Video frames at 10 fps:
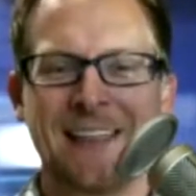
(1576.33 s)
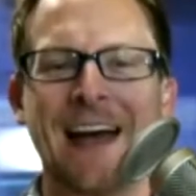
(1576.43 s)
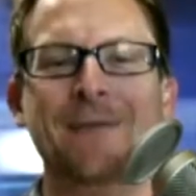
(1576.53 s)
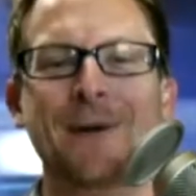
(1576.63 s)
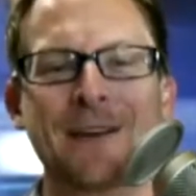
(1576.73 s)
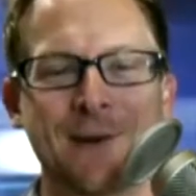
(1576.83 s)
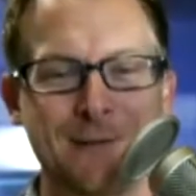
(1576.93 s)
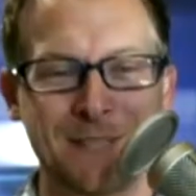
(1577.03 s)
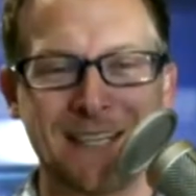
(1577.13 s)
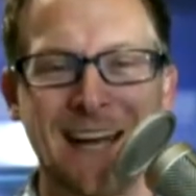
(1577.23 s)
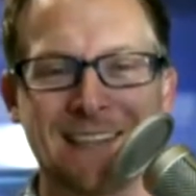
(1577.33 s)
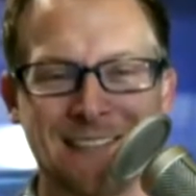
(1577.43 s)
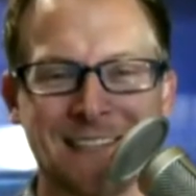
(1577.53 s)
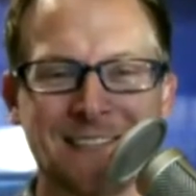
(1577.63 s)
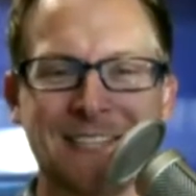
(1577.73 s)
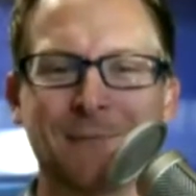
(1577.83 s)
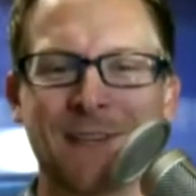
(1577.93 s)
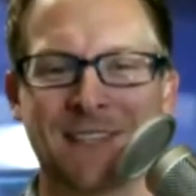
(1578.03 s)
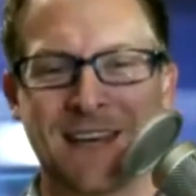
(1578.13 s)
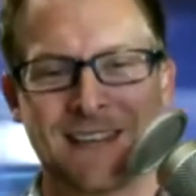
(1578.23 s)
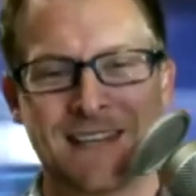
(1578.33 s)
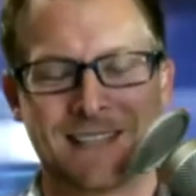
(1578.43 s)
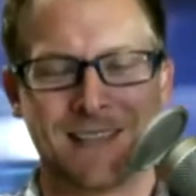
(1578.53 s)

That way, you're able to catch little tidbits like this.